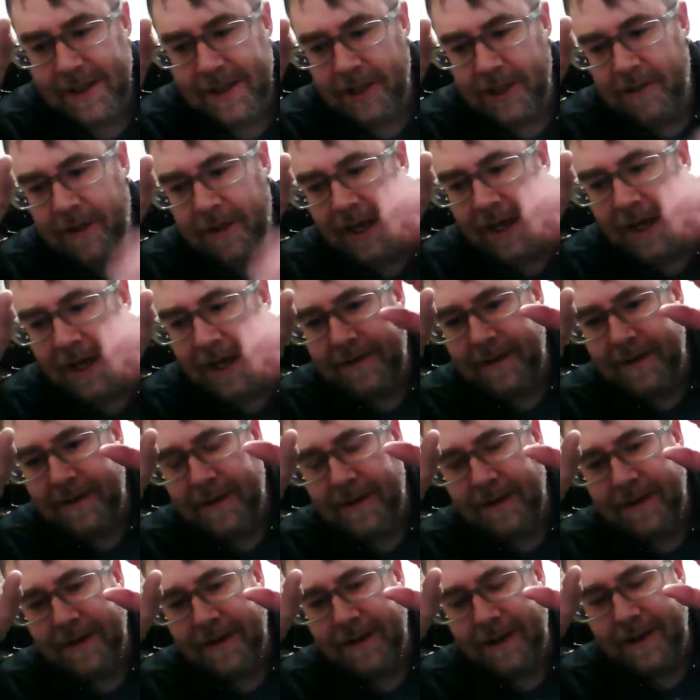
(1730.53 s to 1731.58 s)
you have
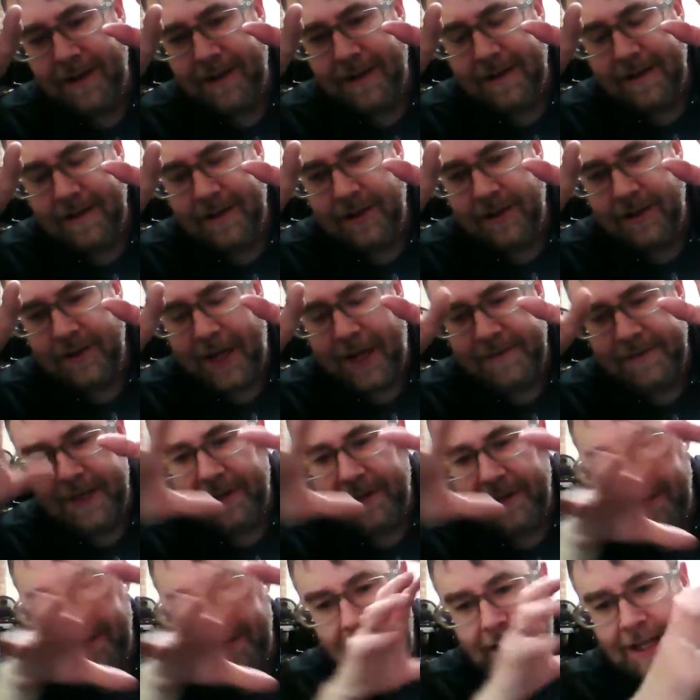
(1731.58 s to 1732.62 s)
to
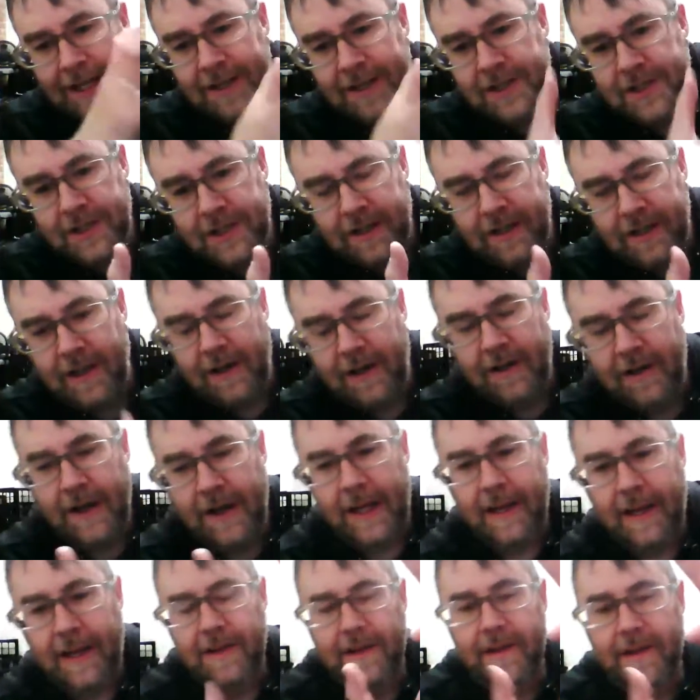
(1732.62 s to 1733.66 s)
have the engine
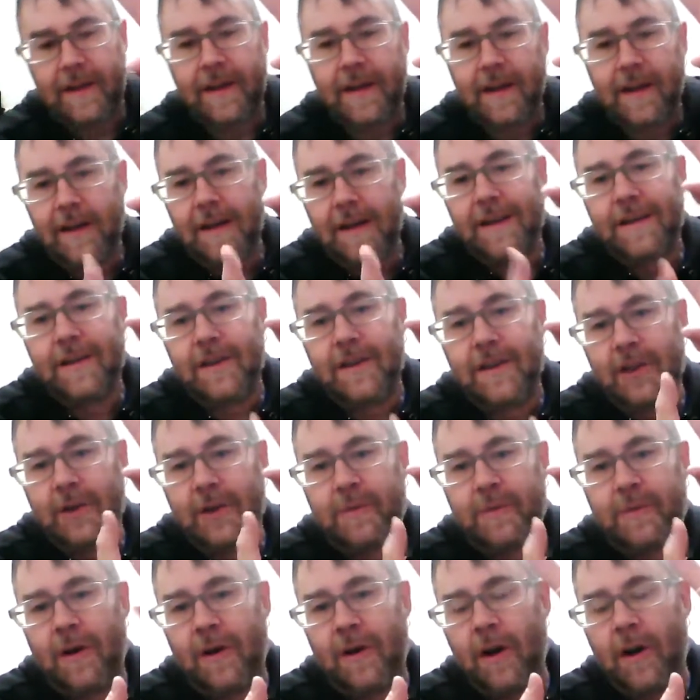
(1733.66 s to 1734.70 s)
underneath the
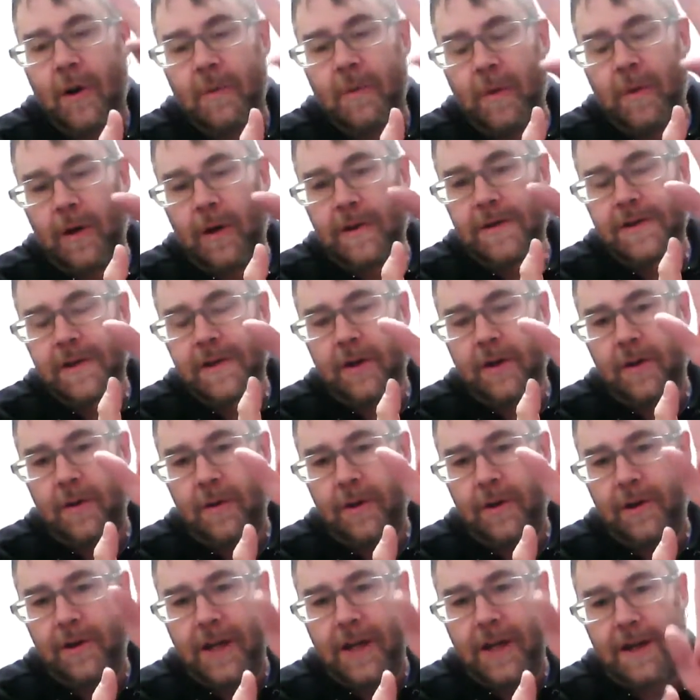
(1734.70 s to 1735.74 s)
Jupyter notebook. So
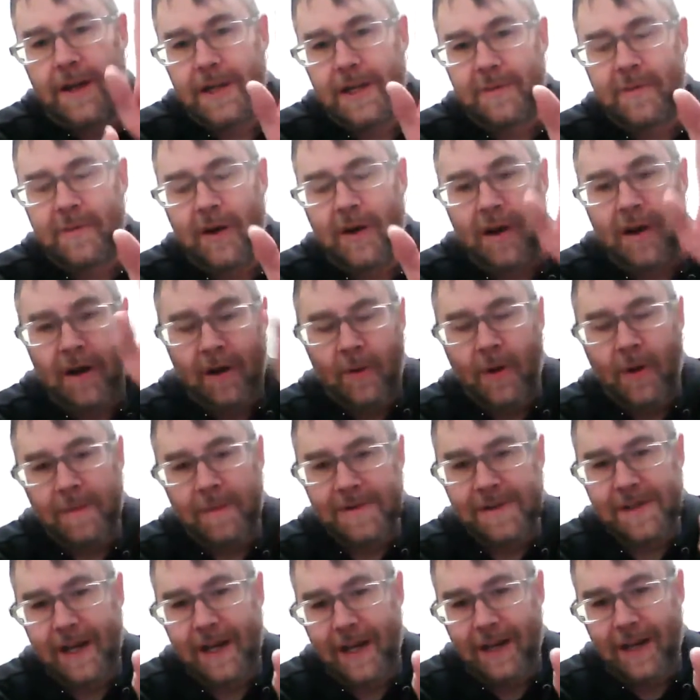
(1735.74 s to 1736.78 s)
you can't just put it on the
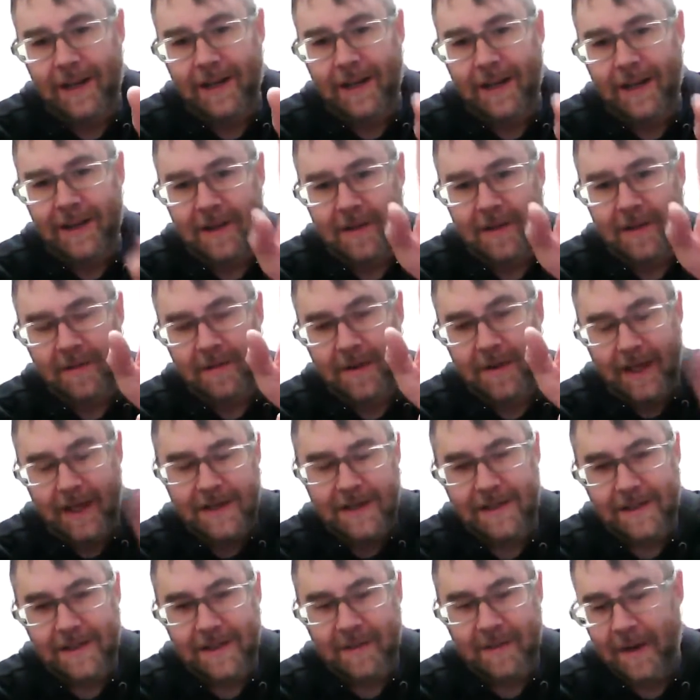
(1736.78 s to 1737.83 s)
website like the
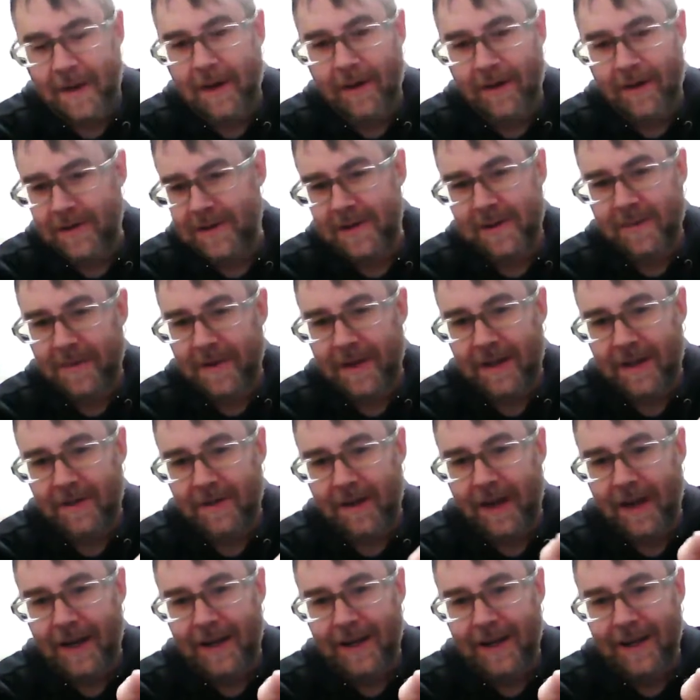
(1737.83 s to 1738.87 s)
HTML or something,
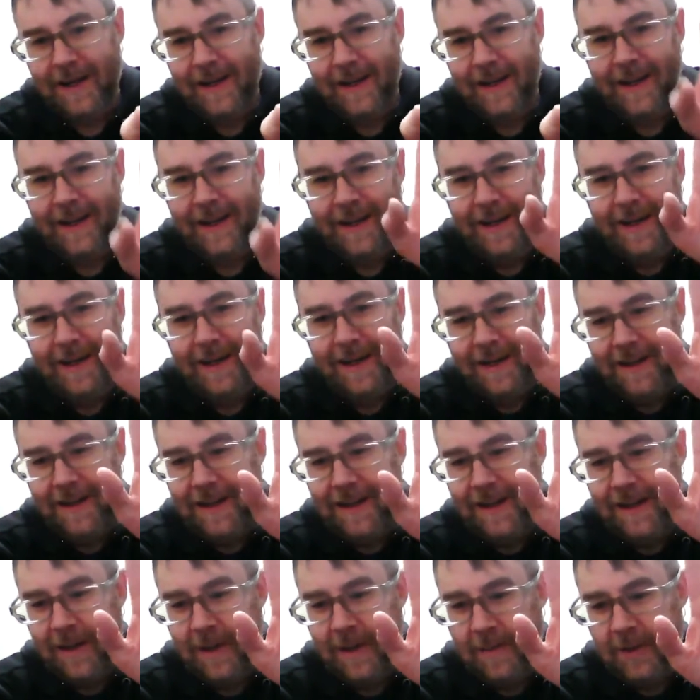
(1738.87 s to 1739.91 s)
right?
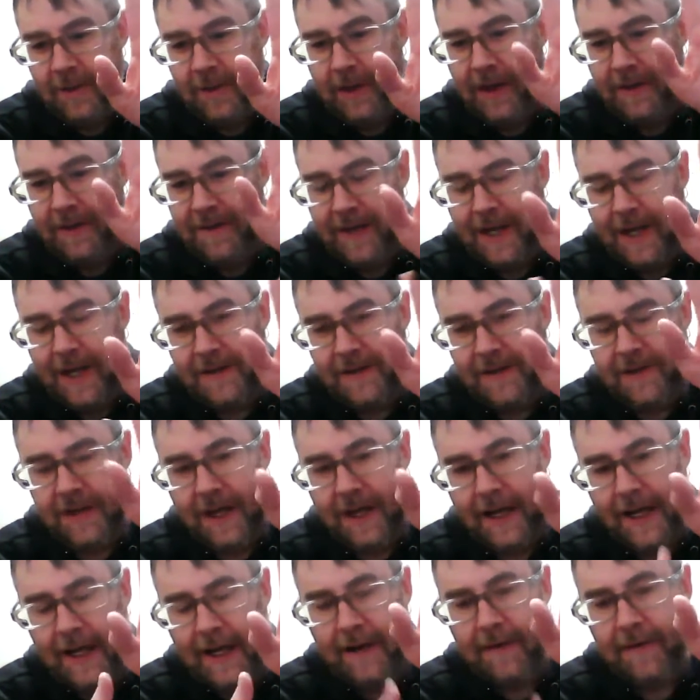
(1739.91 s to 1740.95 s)
You have to actually
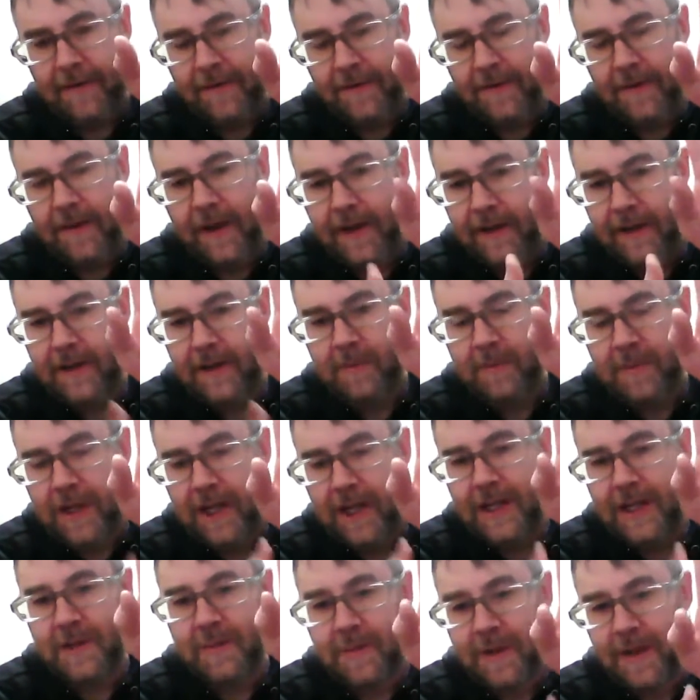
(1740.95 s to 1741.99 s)
have like the
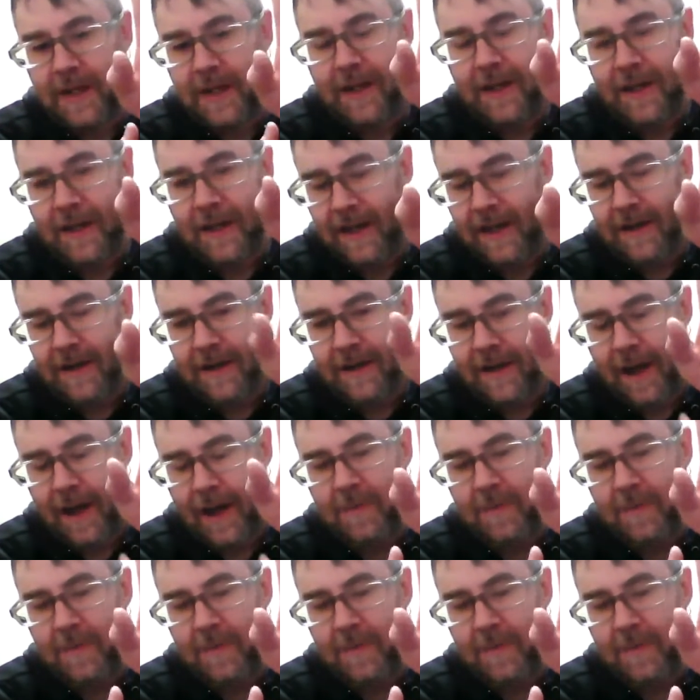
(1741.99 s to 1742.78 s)
PHP, and not